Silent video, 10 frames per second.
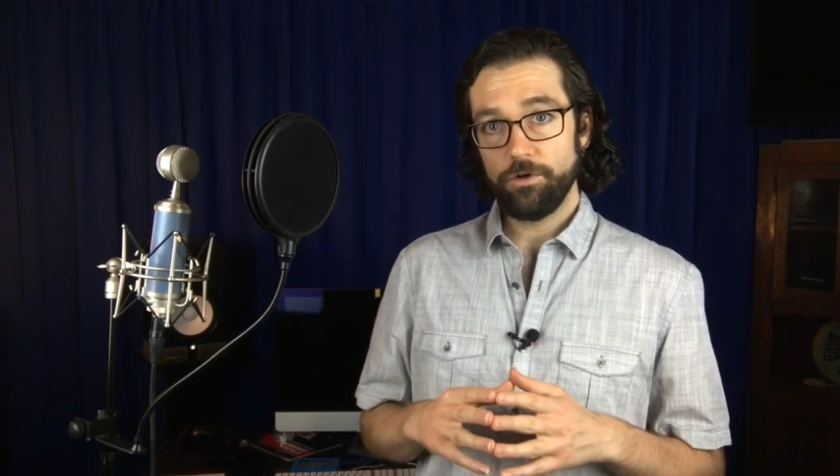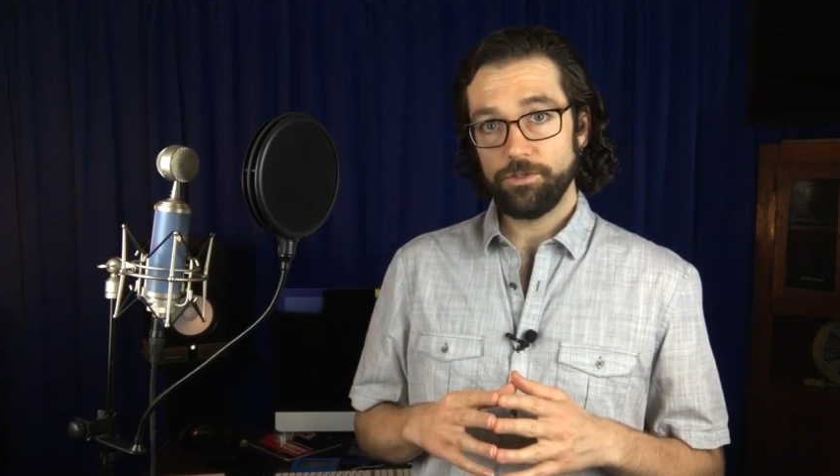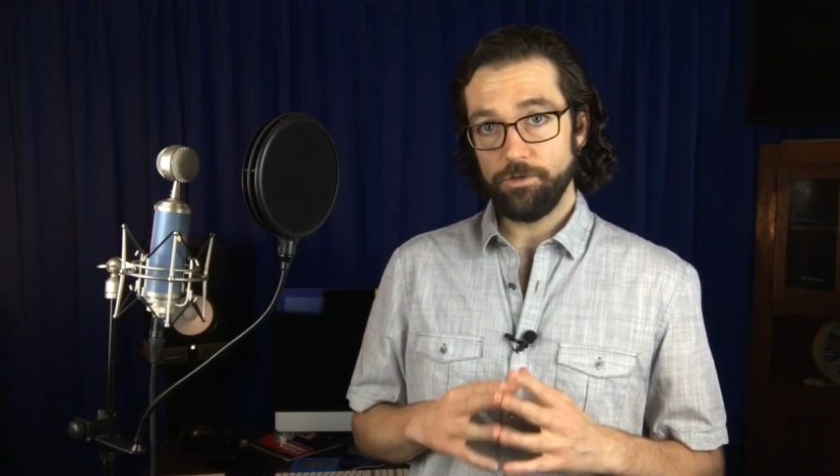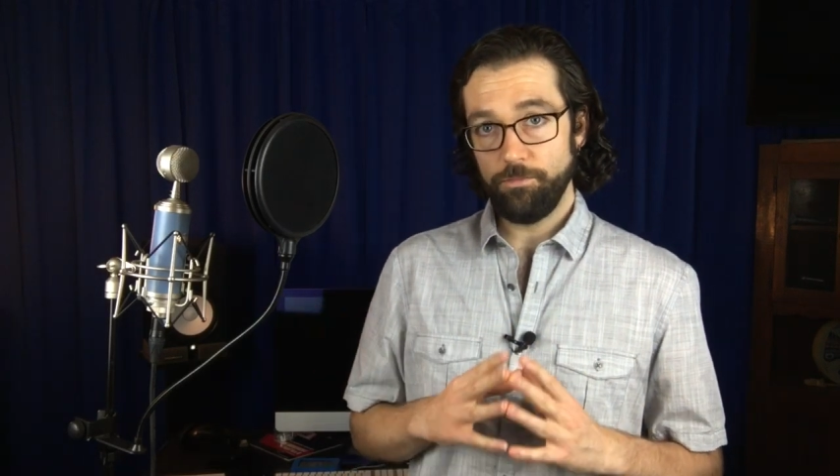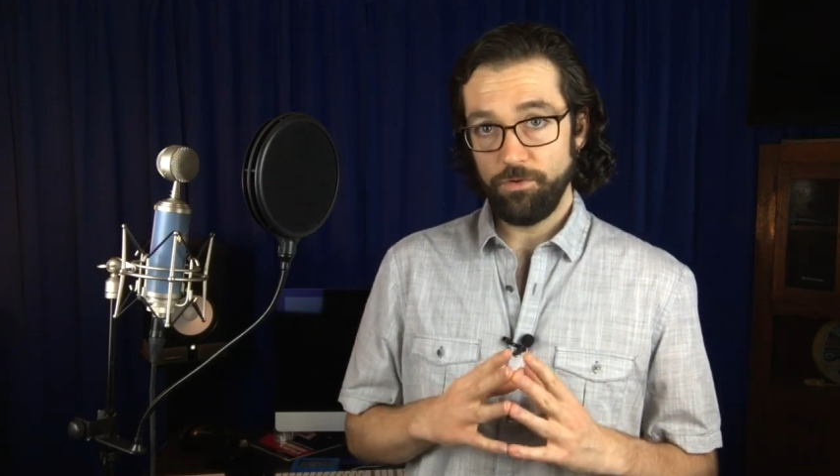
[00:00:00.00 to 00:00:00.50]

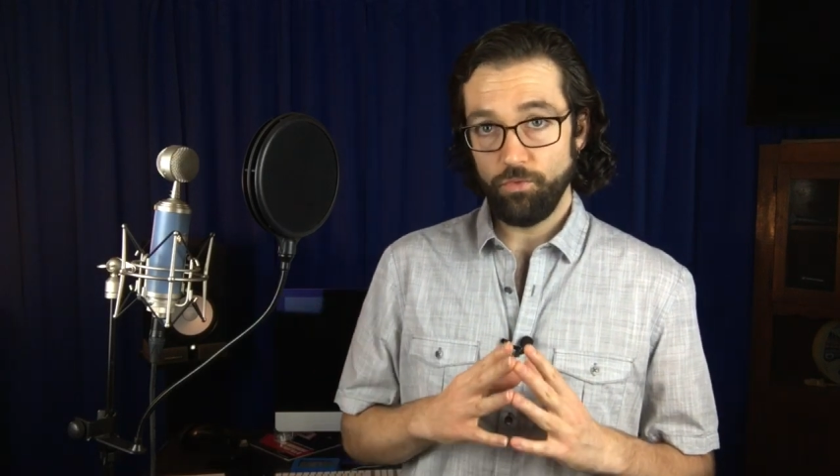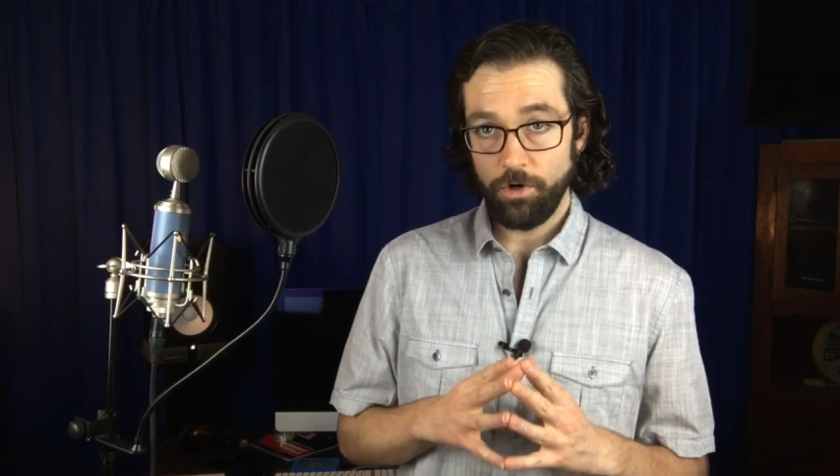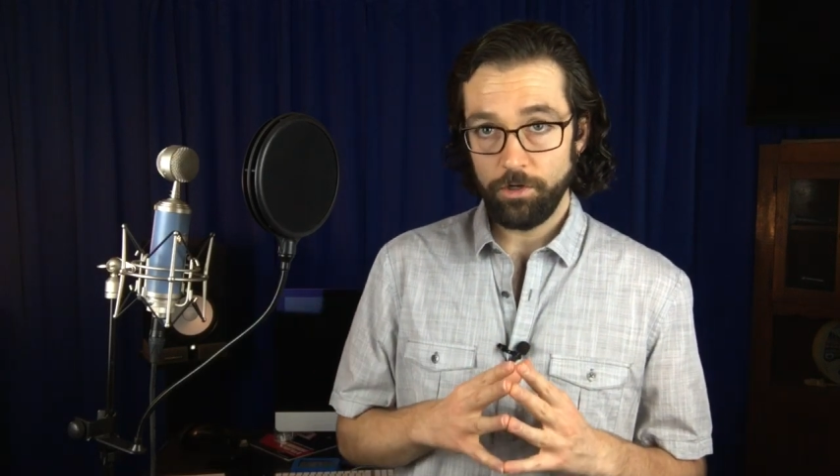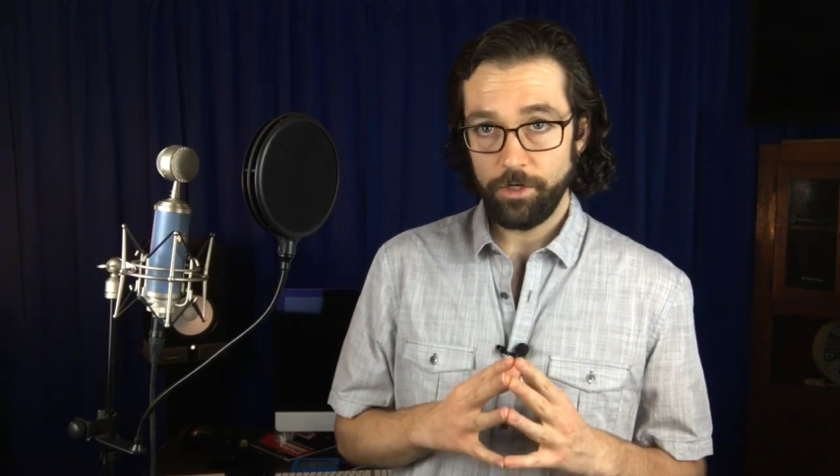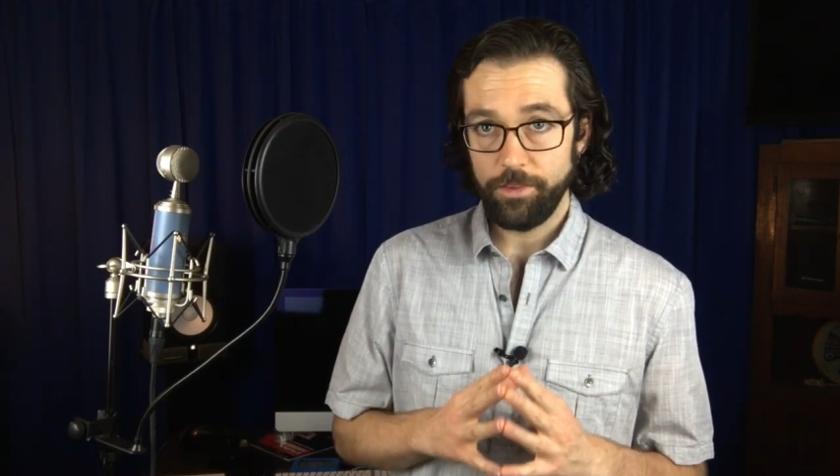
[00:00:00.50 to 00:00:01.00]
so be
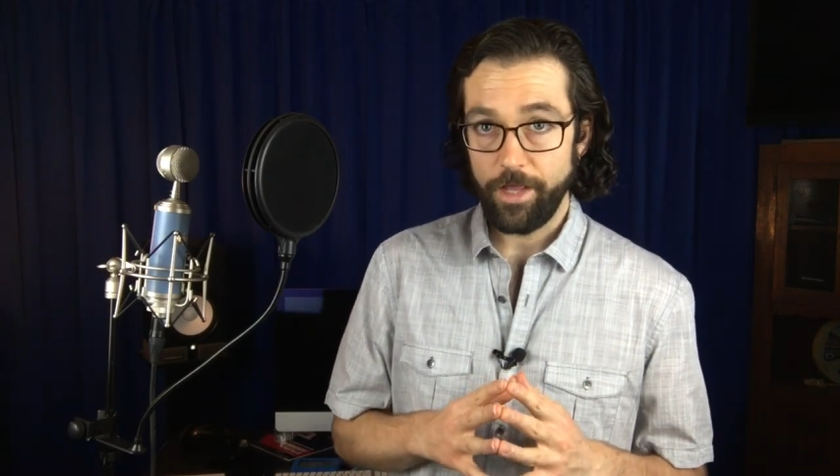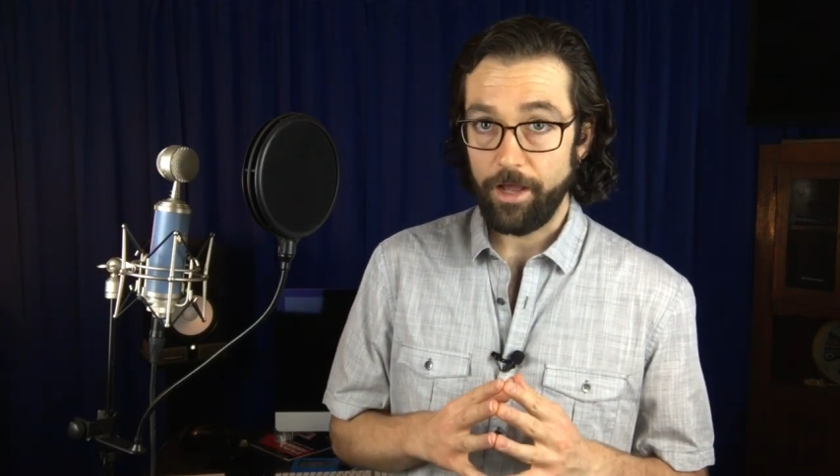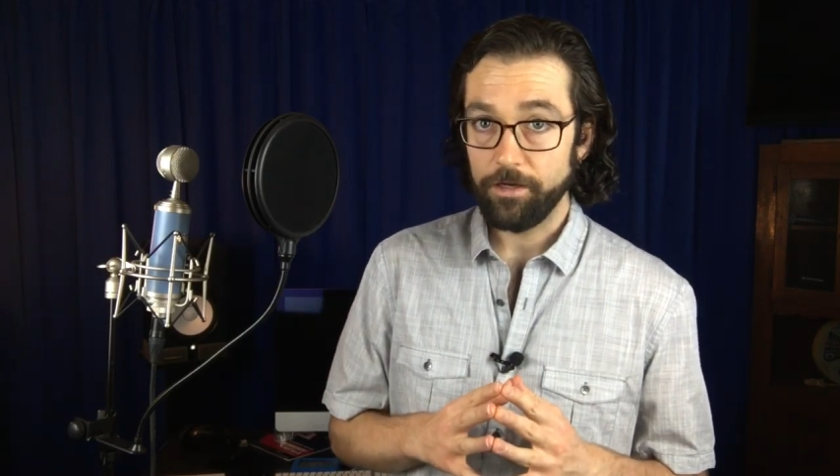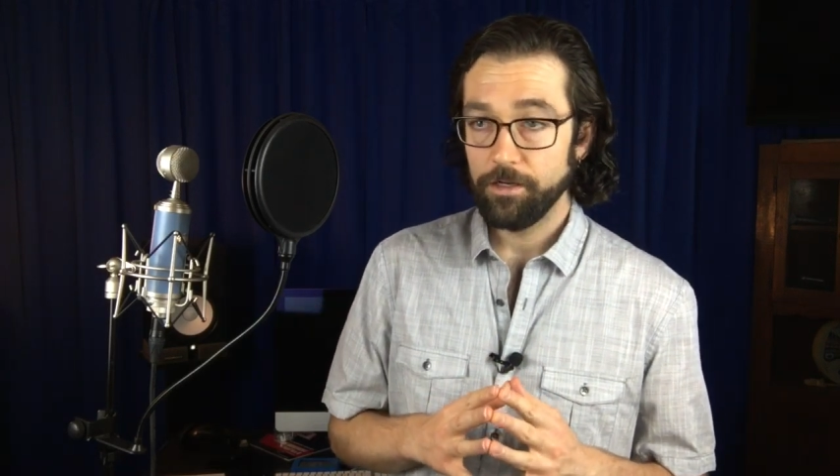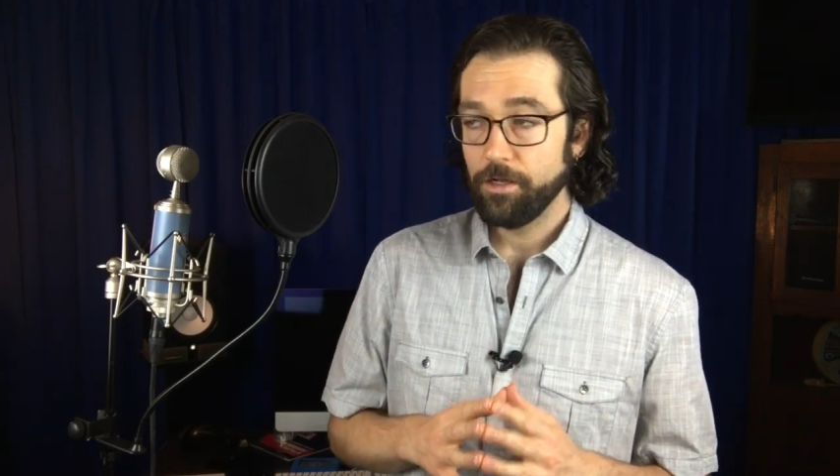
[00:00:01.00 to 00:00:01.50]
warned on that.